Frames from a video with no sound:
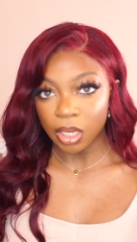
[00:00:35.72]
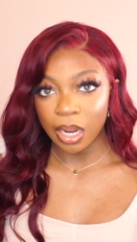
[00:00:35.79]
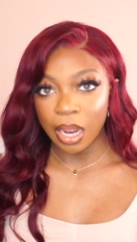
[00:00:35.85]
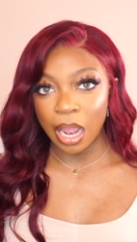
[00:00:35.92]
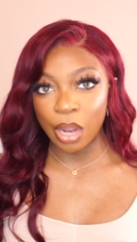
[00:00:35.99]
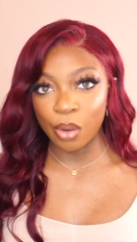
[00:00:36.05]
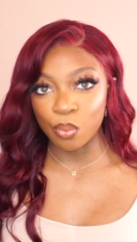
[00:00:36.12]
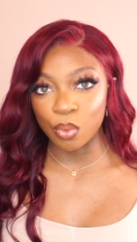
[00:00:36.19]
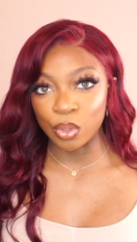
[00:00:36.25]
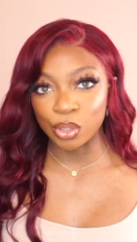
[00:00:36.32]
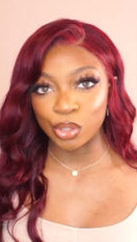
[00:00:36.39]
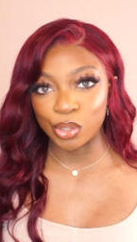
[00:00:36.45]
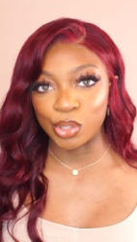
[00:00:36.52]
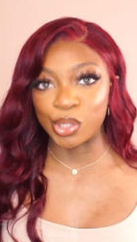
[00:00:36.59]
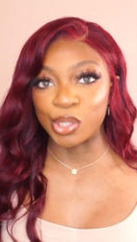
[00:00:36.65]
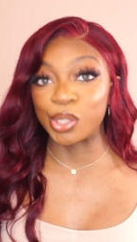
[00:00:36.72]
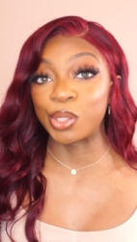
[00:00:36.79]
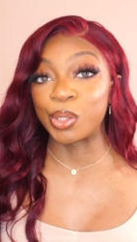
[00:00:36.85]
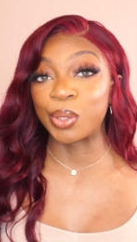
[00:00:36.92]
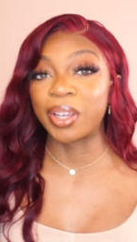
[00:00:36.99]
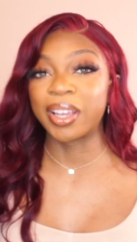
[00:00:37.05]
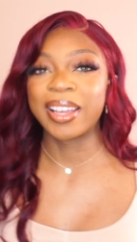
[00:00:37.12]
I want
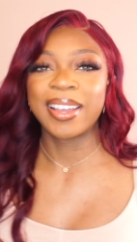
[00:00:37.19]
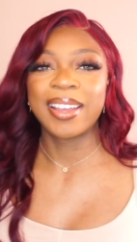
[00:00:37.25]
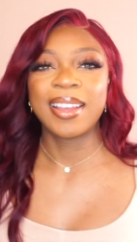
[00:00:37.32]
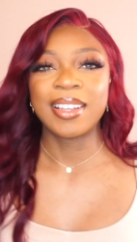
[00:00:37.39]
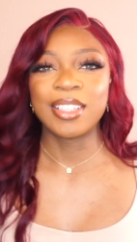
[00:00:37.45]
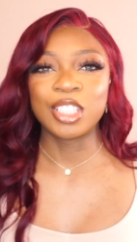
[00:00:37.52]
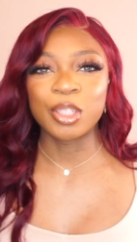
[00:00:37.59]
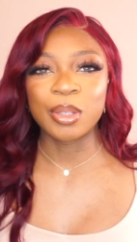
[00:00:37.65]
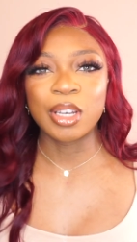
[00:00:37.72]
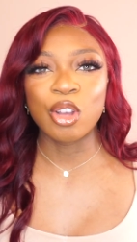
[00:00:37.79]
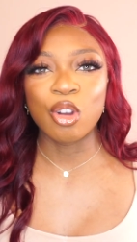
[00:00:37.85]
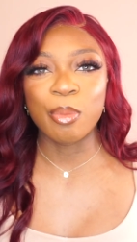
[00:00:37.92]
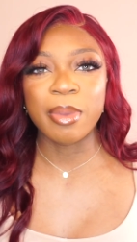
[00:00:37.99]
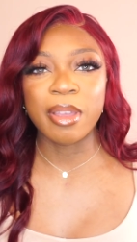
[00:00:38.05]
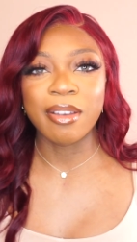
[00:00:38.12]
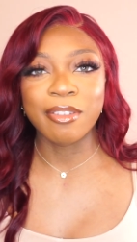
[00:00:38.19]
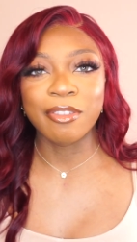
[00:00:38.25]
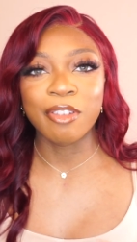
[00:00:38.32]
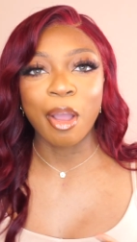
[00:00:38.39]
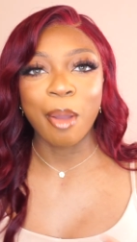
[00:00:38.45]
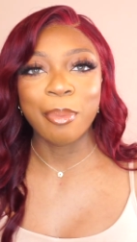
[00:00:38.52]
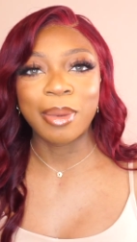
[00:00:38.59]
to do a little bit
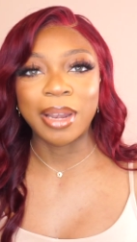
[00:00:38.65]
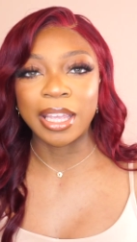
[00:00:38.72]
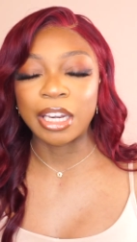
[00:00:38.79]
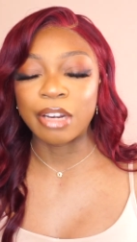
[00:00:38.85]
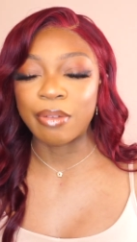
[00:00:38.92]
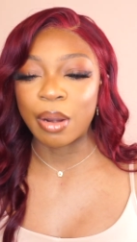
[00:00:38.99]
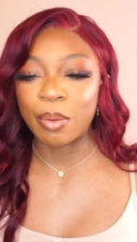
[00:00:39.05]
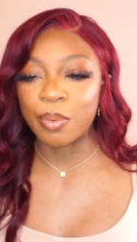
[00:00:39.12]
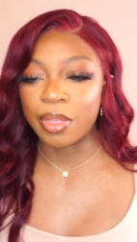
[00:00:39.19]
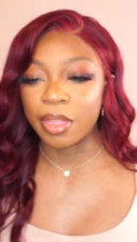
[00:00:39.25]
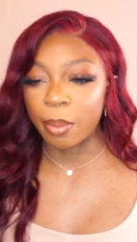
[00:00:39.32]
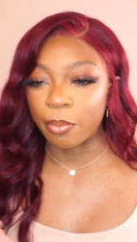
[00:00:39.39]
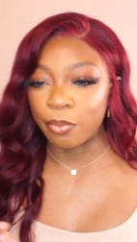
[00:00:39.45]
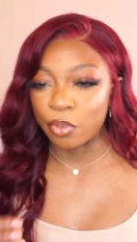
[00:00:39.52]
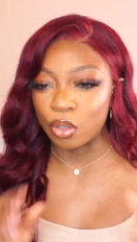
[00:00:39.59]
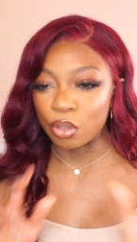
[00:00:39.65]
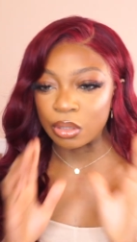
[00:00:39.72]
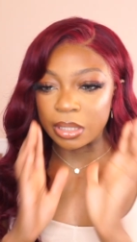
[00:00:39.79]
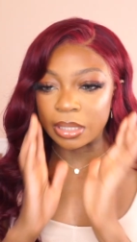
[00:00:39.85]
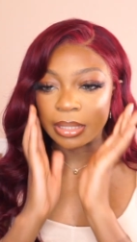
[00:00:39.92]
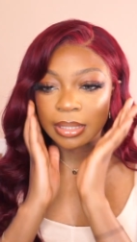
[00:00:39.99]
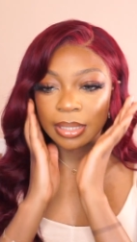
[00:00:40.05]
of playing around with them for you
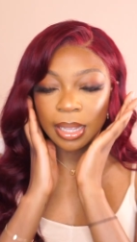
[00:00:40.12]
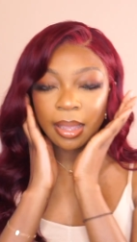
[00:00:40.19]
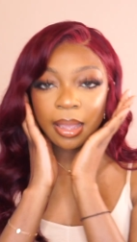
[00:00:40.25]
today.